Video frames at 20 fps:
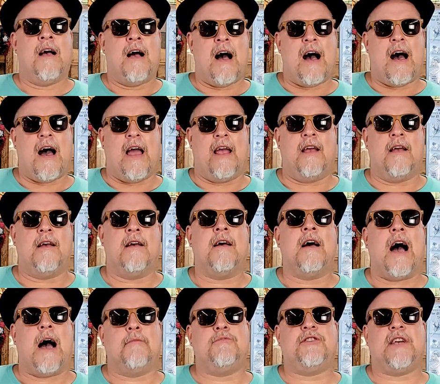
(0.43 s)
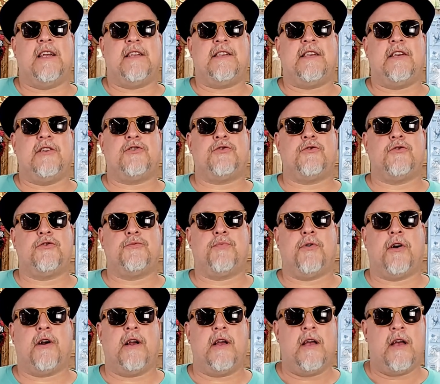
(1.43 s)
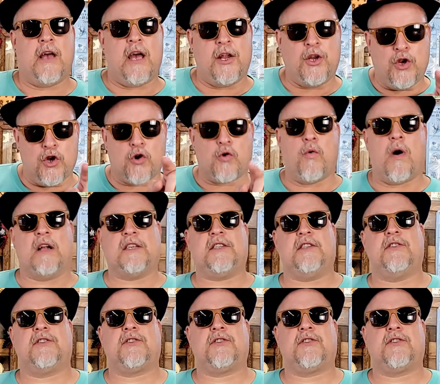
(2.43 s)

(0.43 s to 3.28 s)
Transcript: Hi, I'm JT Shrewsbury, and you're watching